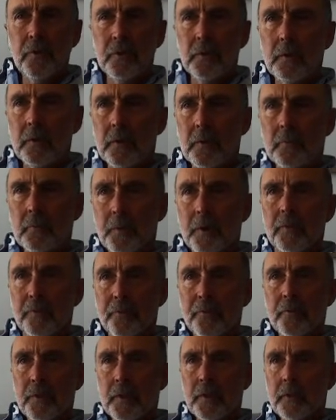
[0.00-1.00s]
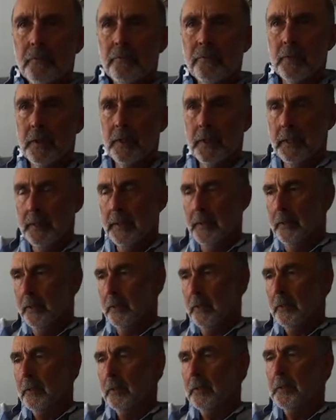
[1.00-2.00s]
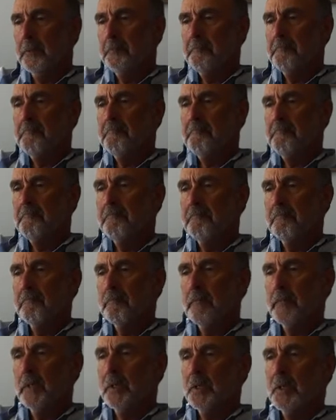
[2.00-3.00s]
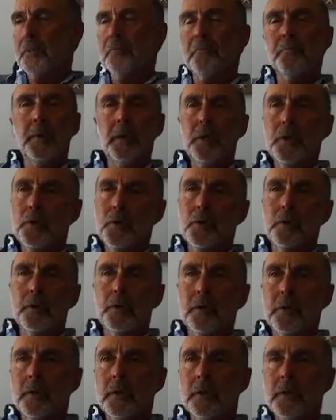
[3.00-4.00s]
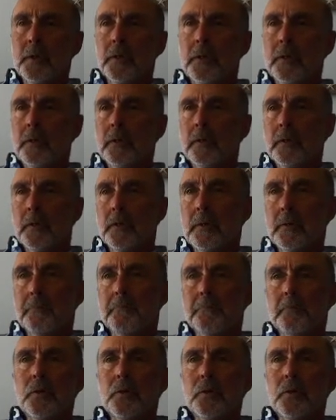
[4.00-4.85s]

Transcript: are, are positive. Um, as I've mentioned, I um,